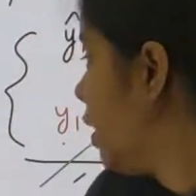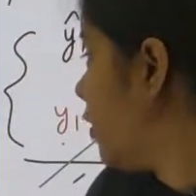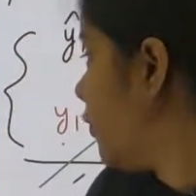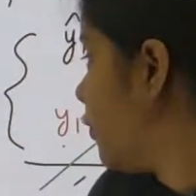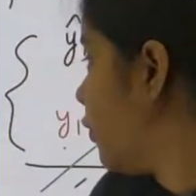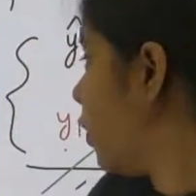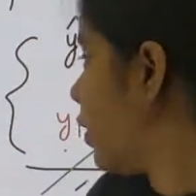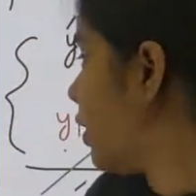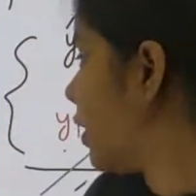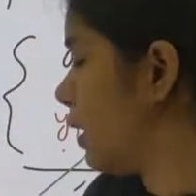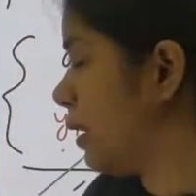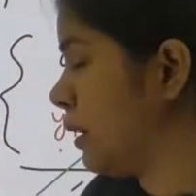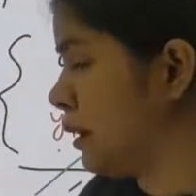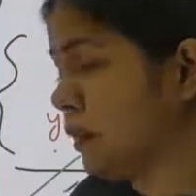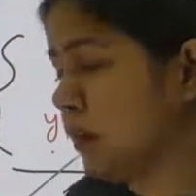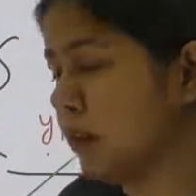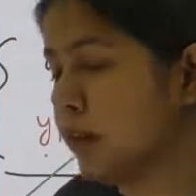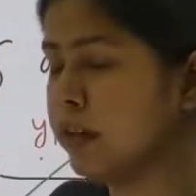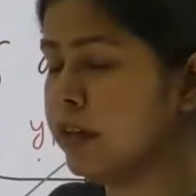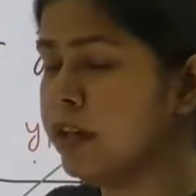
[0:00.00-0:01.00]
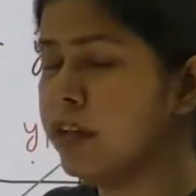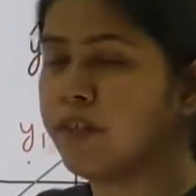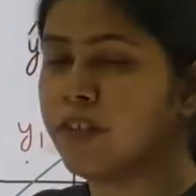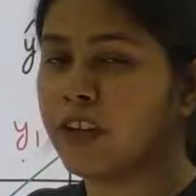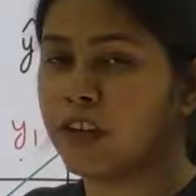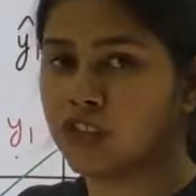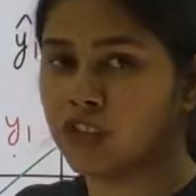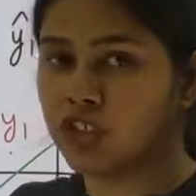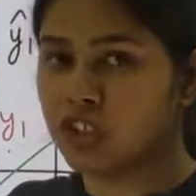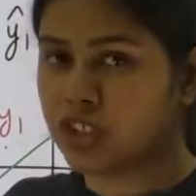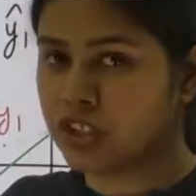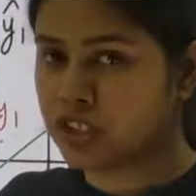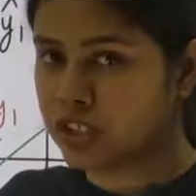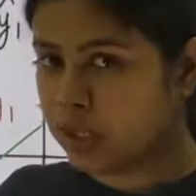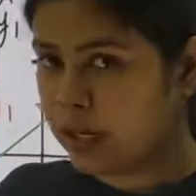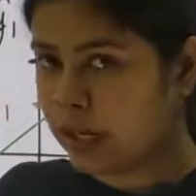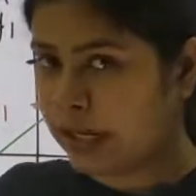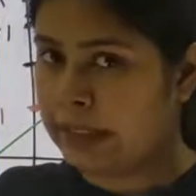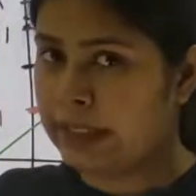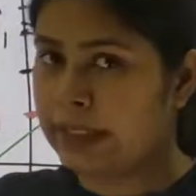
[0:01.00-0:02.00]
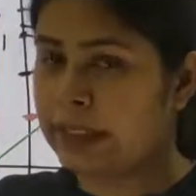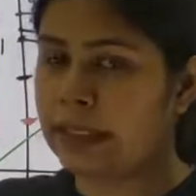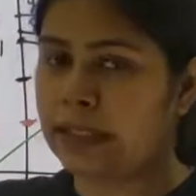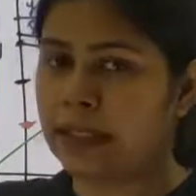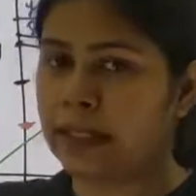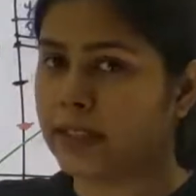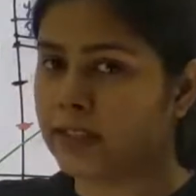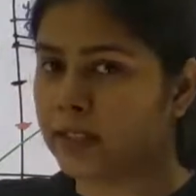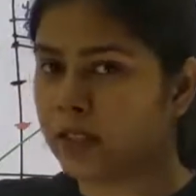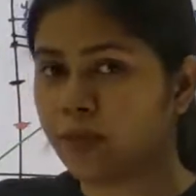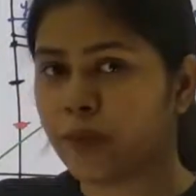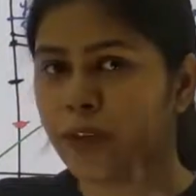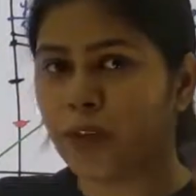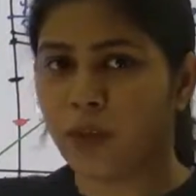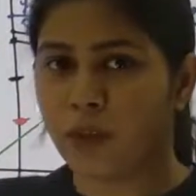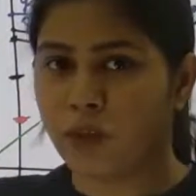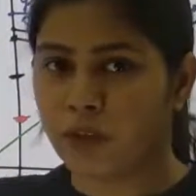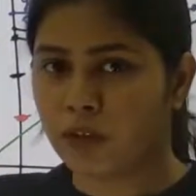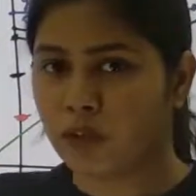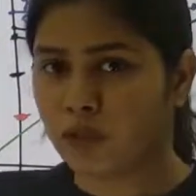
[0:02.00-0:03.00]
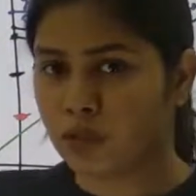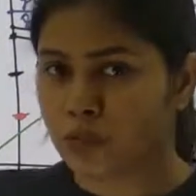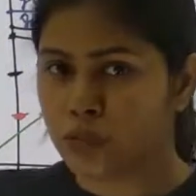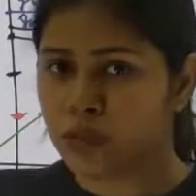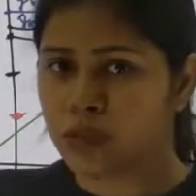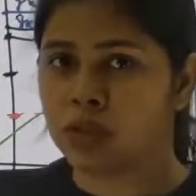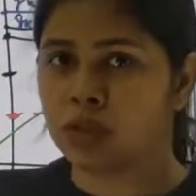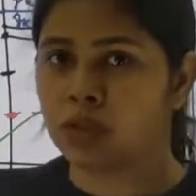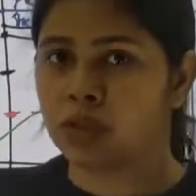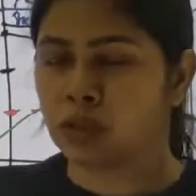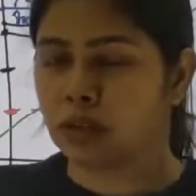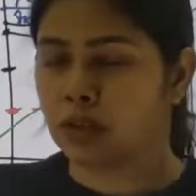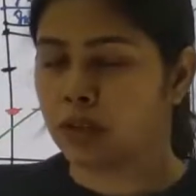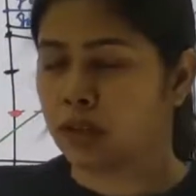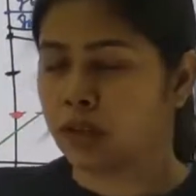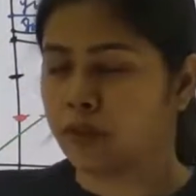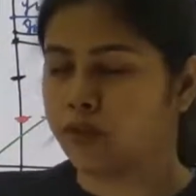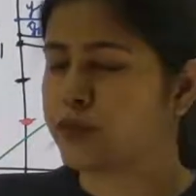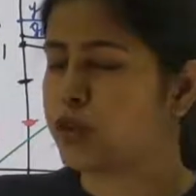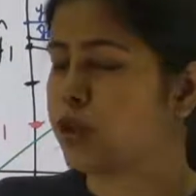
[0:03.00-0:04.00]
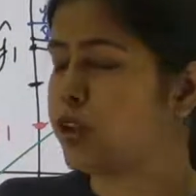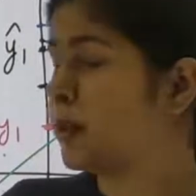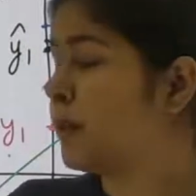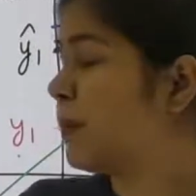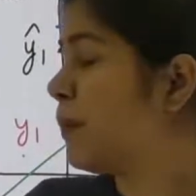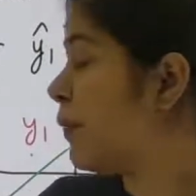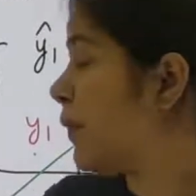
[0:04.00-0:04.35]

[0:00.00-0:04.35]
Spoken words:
For differentiation and integration, we are going to use, sorry,